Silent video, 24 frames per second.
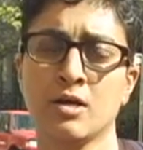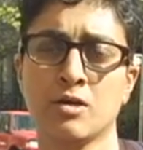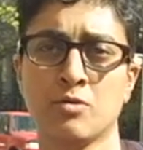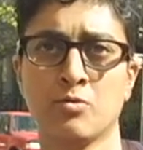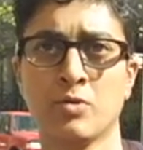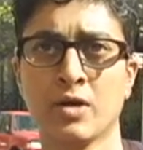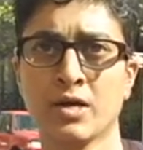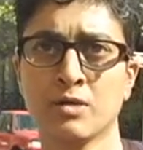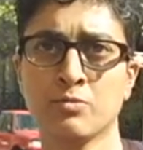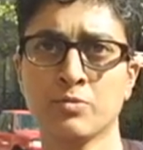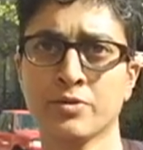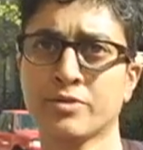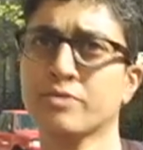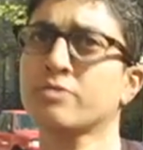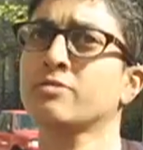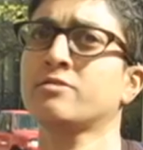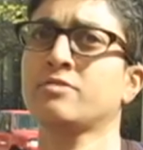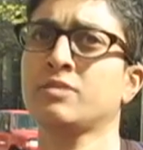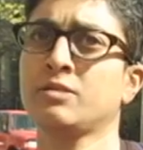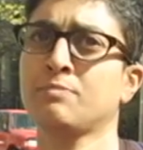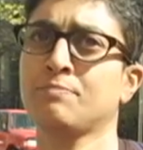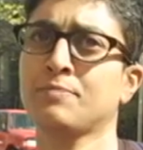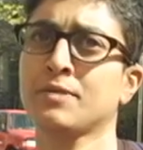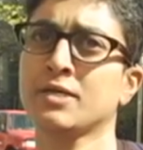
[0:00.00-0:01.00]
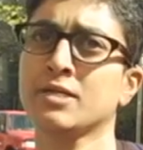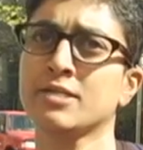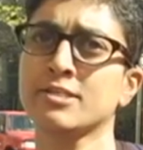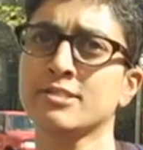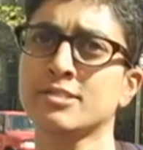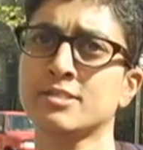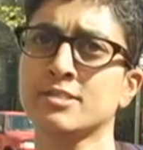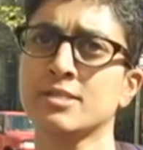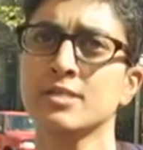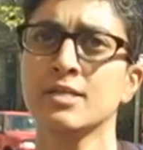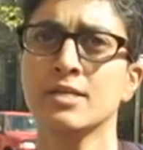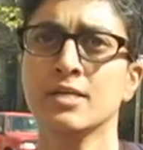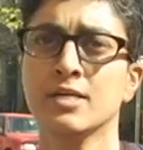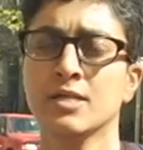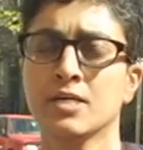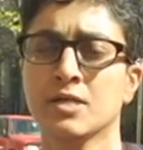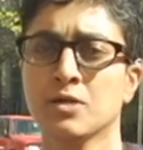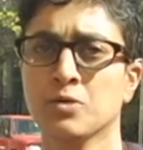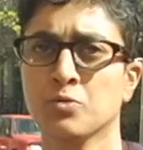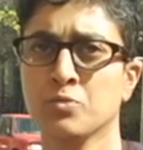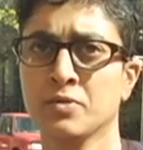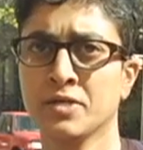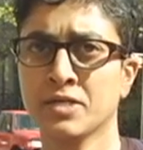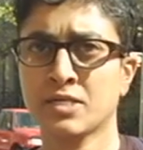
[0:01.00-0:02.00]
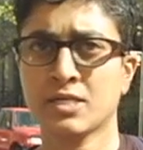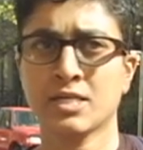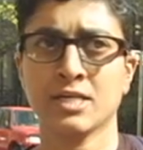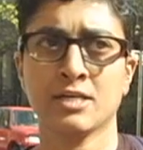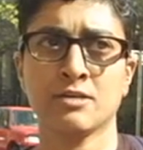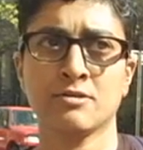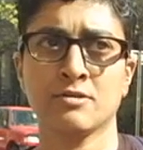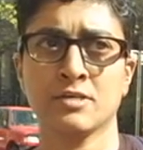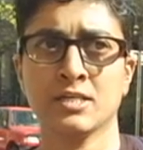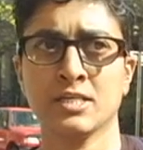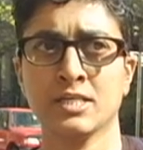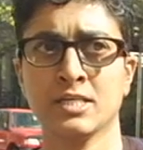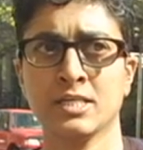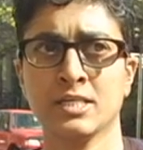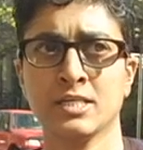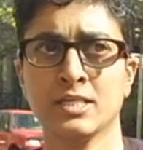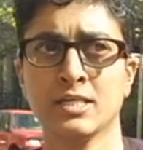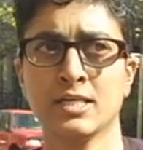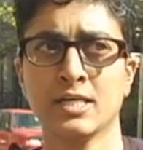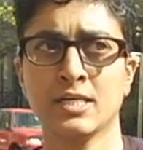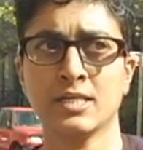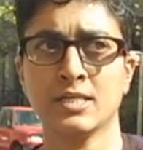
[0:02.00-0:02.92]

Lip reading: ride with their seatbelts. We carry